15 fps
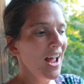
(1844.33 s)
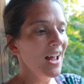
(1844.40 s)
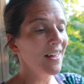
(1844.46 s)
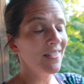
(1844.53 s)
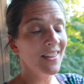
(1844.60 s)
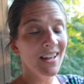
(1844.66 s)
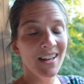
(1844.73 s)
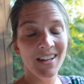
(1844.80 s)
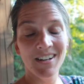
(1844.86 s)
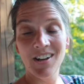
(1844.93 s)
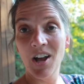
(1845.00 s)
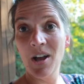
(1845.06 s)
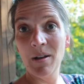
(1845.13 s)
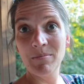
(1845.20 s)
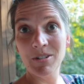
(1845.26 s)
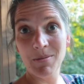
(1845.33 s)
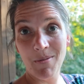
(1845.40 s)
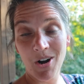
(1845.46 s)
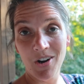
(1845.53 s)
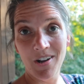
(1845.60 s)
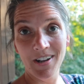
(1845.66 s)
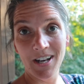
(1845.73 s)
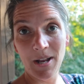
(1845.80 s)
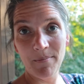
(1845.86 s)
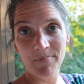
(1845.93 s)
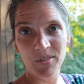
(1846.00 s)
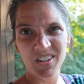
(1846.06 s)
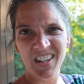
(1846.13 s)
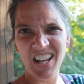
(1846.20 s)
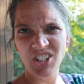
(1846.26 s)
And then um, tomorrow I'll get up,
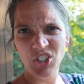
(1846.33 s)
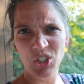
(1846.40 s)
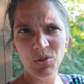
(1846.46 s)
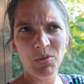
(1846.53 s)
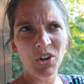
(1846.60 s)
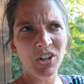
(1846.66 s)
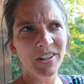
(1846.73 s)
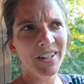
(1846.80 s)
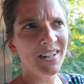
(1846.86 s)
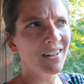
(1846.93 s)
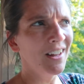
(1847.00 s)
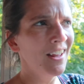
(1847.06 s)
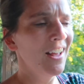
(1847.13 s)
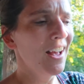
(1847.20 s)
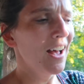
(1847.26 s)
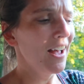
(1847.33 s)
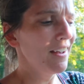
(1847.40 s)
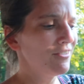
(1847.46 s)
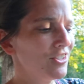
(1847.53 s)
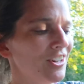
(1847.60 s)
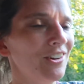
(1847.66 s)
not too early. I have